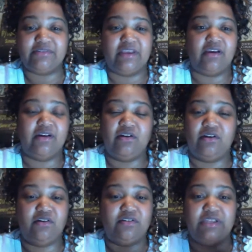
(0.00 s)
It's like,
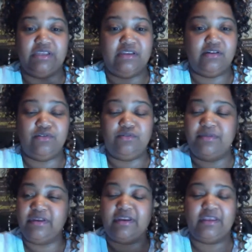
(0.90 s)
oh, they get a little
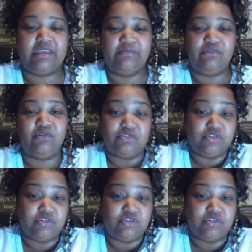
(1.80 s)
bit and they keep going.